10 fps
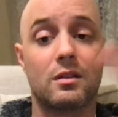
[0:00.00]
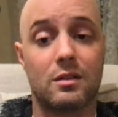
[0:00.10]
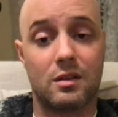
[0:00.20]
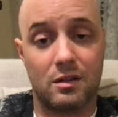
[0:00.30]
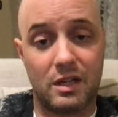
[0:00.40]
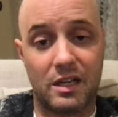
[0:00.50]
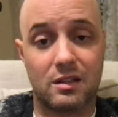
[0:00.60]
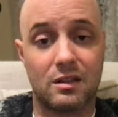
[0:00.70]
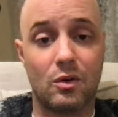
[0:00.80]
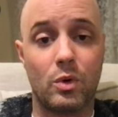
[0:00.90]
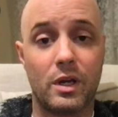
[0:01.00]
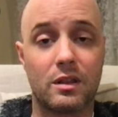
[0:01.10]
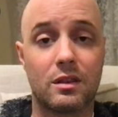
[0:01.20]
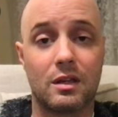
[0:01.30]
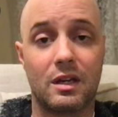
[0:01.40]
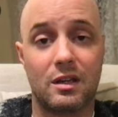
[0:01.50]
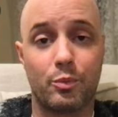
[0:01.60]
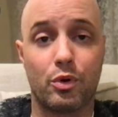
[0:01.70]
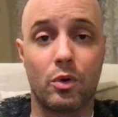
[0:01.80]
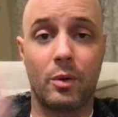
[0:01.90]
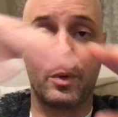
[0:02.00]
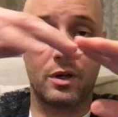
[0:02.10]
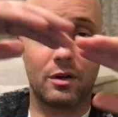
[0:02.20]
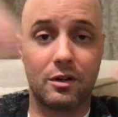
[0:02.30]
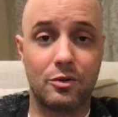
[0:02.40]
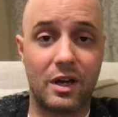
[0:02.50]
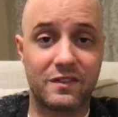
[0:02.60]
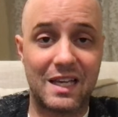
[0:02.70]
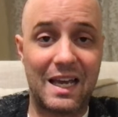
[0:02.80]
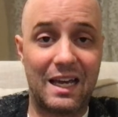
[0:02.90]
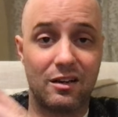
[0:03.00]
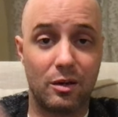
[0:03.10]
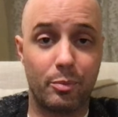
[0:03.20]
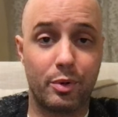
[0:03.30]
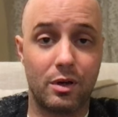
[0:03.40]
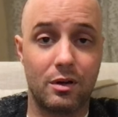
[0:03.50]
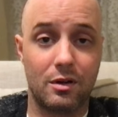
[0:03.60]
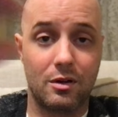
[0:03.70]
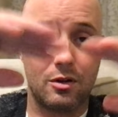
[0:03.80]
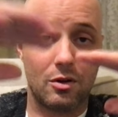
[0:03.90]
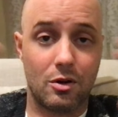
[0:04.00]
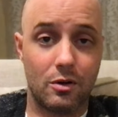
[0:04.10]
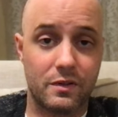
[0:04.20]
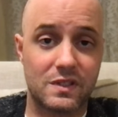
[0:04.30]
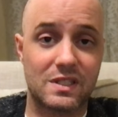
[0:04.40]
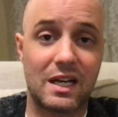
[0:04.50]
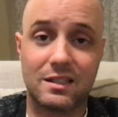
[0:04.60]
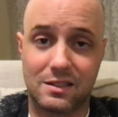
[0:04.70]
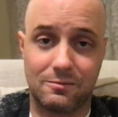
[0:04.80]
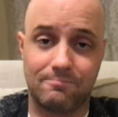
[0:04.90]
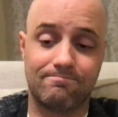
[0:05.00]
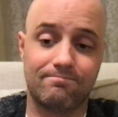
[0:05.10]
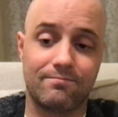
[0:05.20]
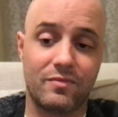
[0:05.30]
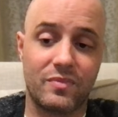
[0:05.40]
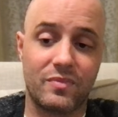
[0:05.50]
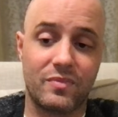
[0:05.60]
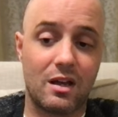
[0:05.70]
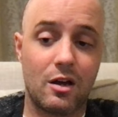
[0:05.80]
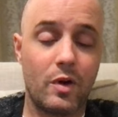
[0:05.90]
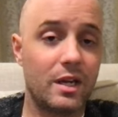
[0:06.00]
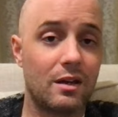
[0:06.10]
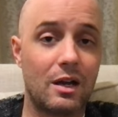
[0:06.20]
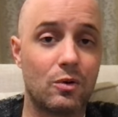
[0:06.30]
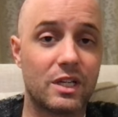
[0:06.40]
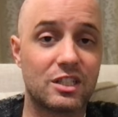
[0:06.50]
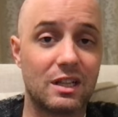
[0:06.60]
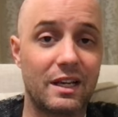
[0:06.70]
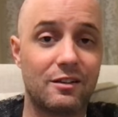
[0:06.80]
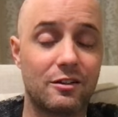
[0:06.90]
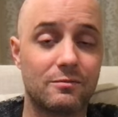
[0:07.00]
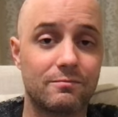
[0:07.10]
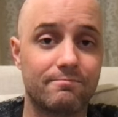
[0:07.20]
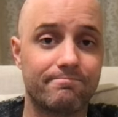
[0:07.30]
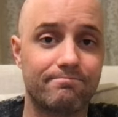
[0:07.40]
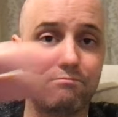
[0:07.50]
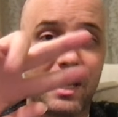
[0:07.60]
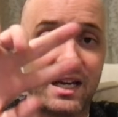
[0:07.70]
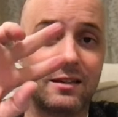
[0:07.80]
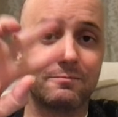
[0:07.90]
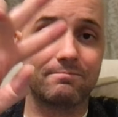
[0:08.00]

the length and the width. And then perimeter, you have to add up all the sides. All right, I'll catch you later. Bye.